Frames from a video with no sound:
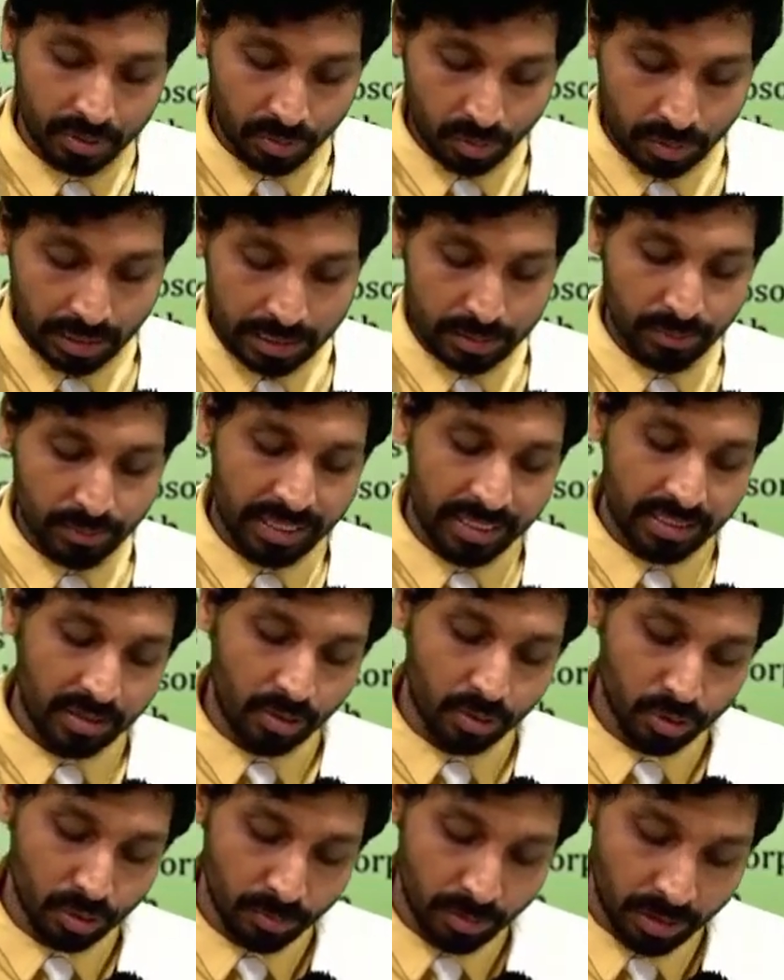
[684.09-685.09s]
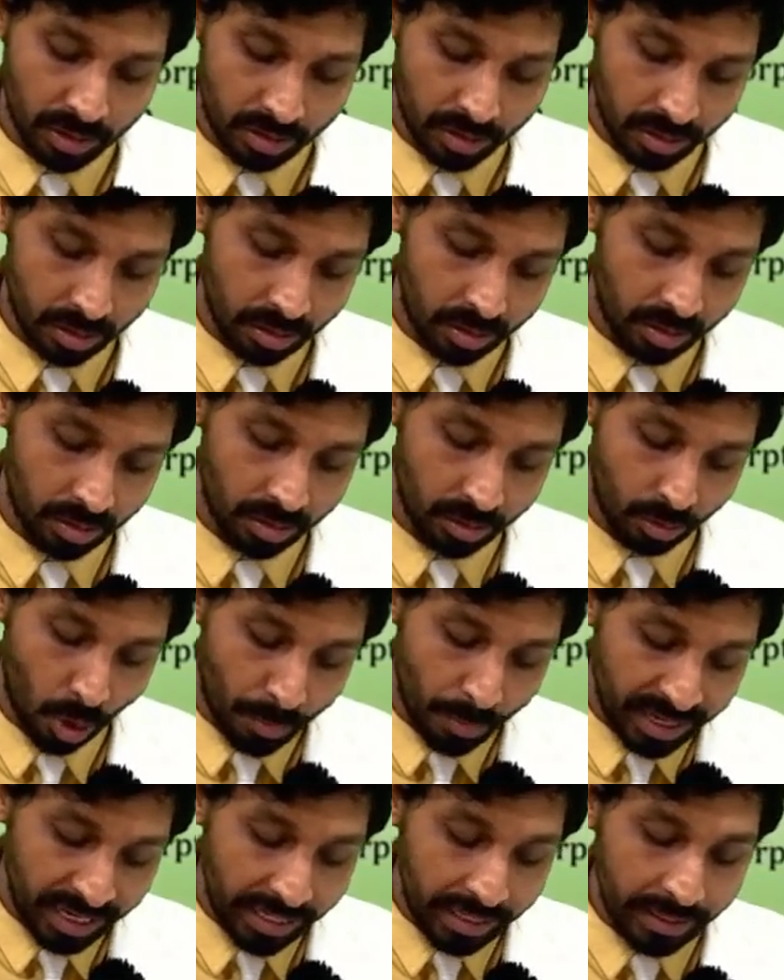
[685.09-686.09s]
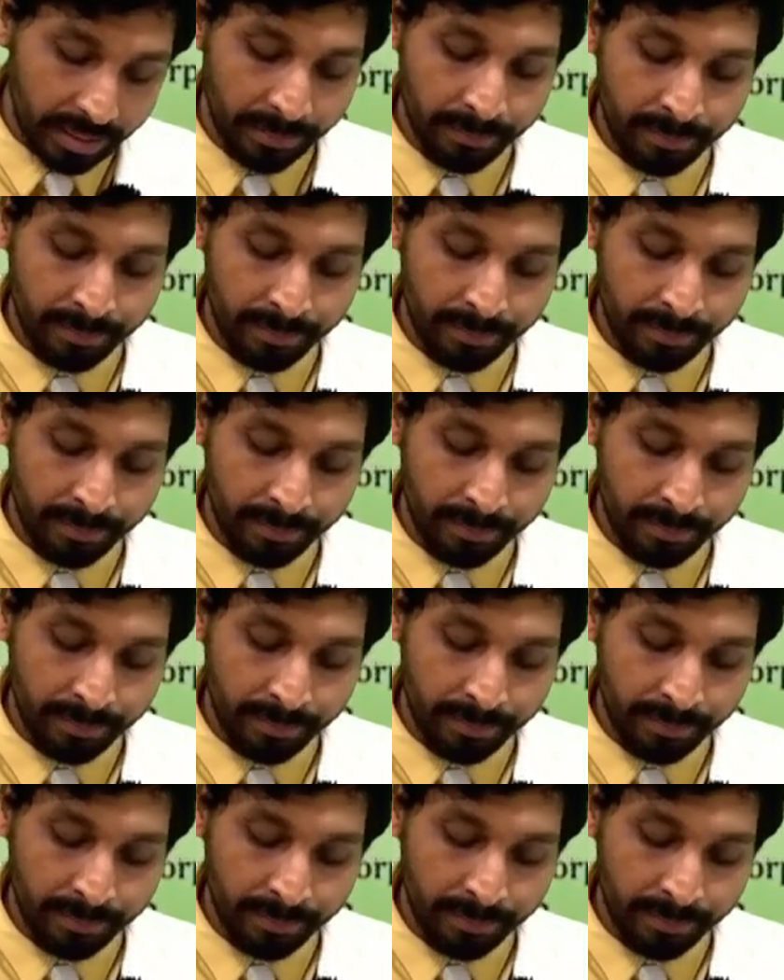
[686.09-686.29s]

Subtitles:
So that's why it is autosomal dominant.